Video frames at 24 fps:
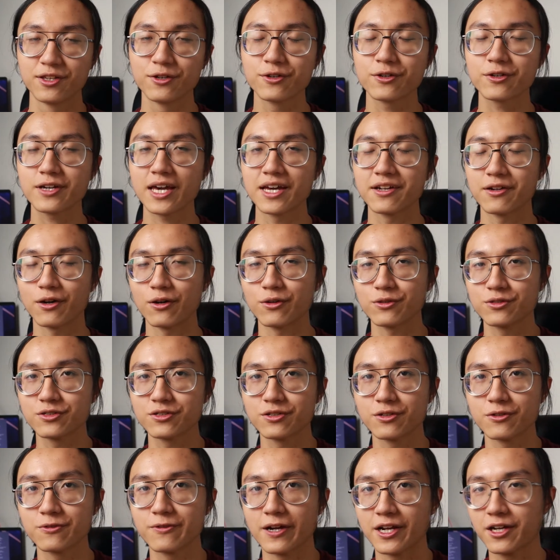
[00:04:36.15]
You can
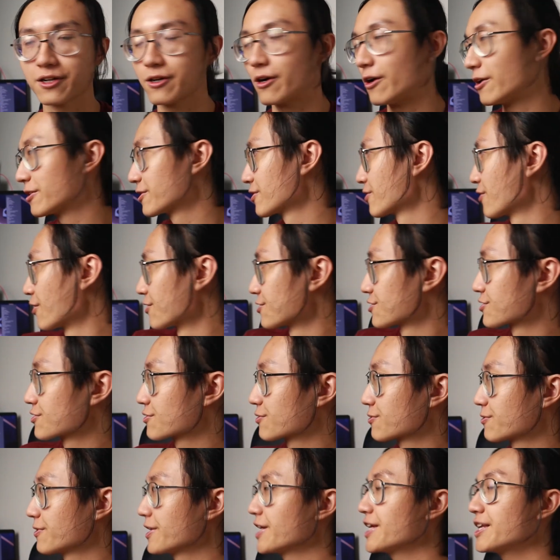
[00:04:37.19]
also record your
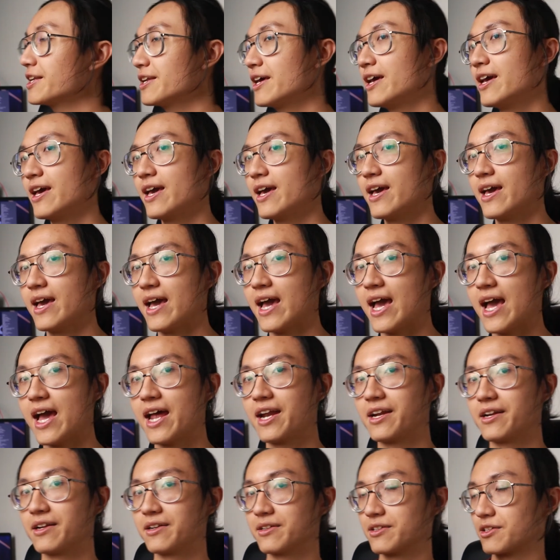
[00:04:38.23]
screen
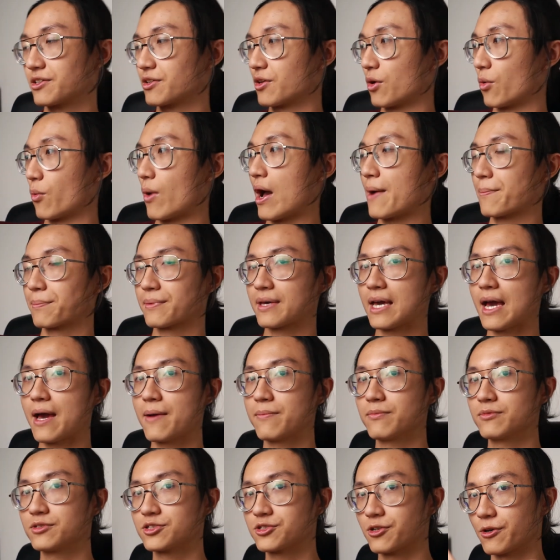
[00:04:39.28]
and your
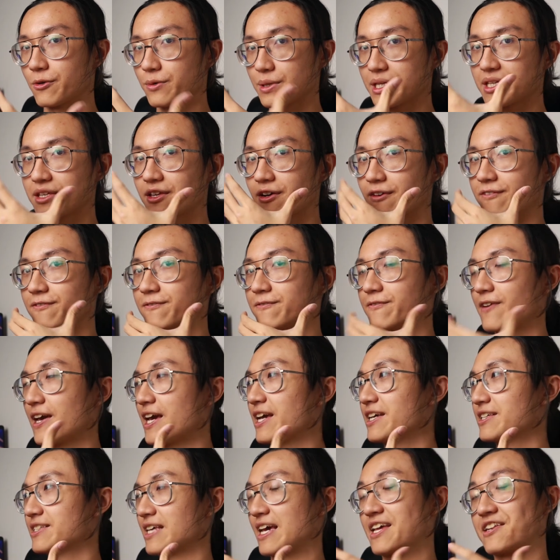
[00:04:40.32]
webcam showing your
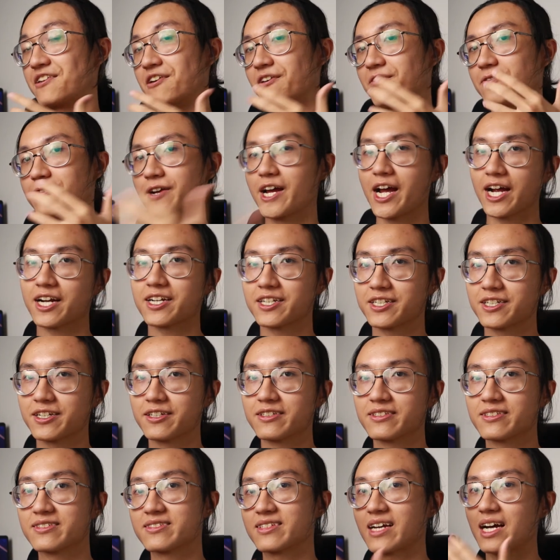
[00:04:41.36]
face and your
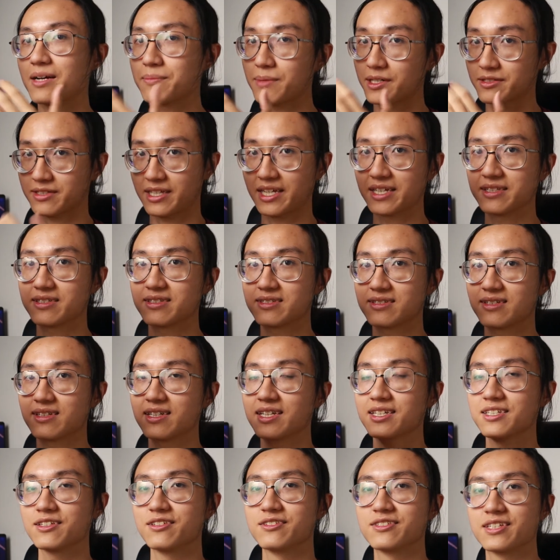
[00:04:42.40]
reactions simultaneously
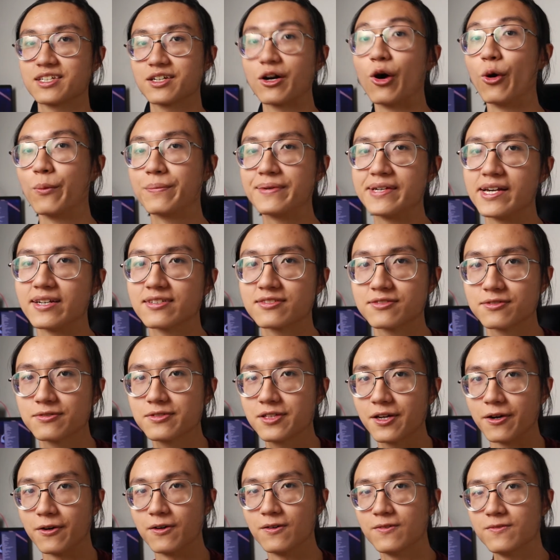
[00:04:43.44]
using OBS
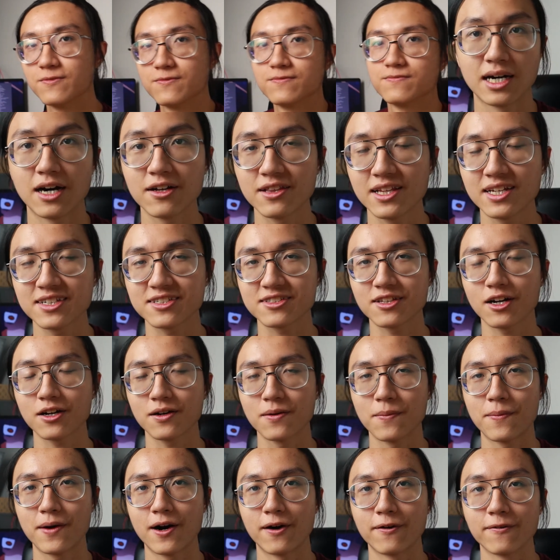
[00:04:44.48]
Studio. Now let's talk
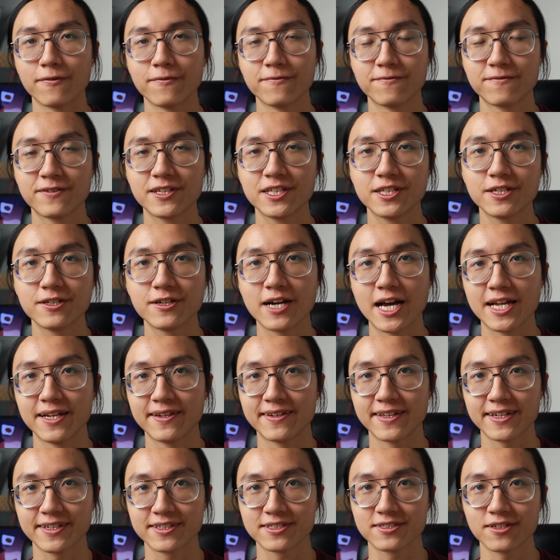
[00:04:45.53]
about video
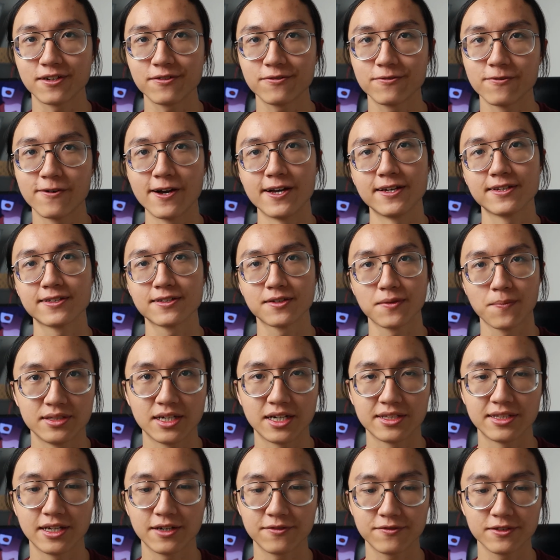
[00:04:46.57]
editing softwares. There
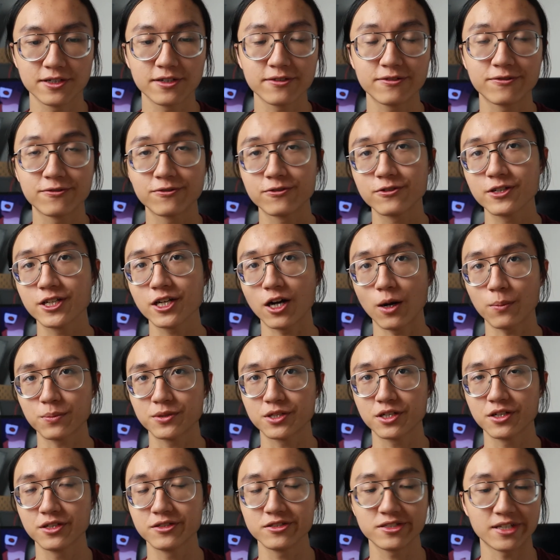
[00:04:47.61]
are definitely free
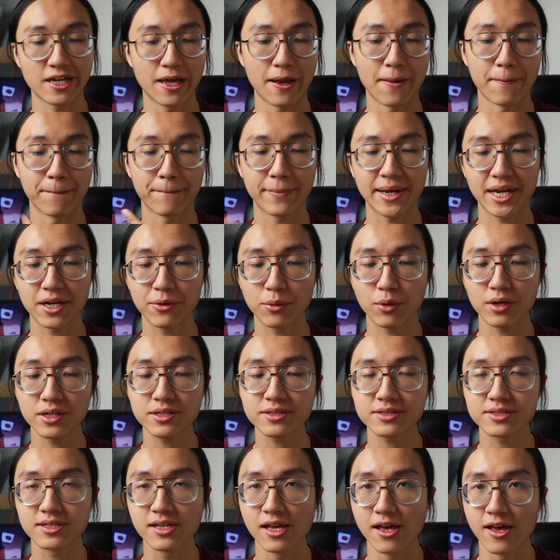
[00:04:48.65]
options and paid
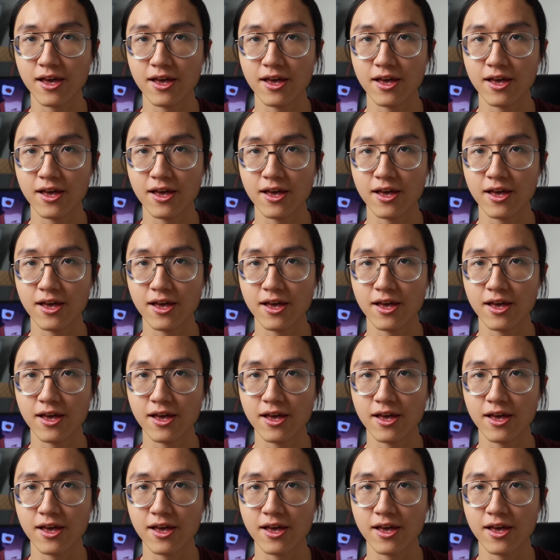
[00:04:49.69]
ones.